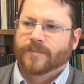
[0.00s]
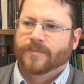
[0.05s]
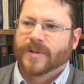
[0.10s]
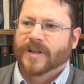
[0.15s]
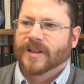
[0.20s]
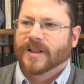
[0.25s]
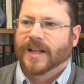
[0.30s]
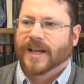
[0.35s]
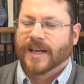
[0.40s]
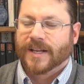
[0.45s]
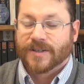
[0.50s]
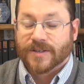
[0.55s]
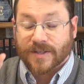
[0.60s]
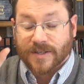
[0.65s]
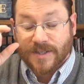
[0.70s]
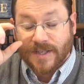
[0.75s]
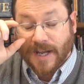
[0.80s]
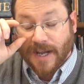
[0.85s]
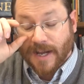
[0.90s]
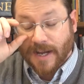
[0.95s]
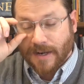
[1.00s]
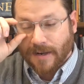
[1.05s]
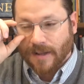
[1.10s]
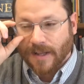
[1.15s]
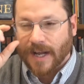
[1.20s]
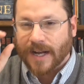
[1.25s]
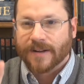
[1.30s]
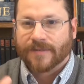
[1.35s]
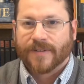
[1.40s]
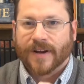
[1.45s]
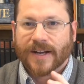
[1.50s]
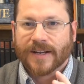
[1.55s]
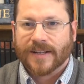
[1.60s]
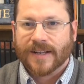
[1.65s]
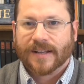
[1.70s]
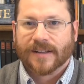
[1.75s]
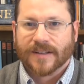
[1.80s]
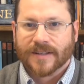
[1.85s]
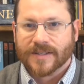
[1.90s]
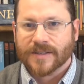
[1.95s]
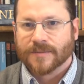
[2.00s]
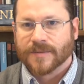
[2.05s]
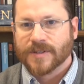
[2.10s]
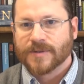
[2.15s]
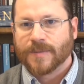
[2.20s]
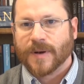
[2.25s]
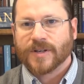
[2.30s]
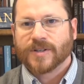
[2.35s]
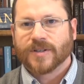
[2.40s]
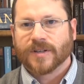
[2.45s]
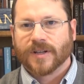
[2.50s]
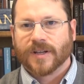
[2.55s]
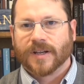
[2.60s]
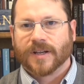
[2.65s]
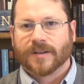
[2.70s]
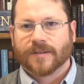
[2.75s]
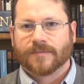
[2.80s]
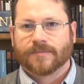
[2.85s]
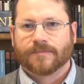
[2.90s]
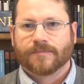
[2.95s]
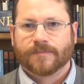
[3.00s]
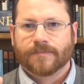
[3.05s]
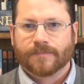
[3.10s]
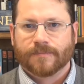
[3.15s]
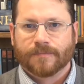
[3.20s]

Middle Ages had a lot of idealism, especially in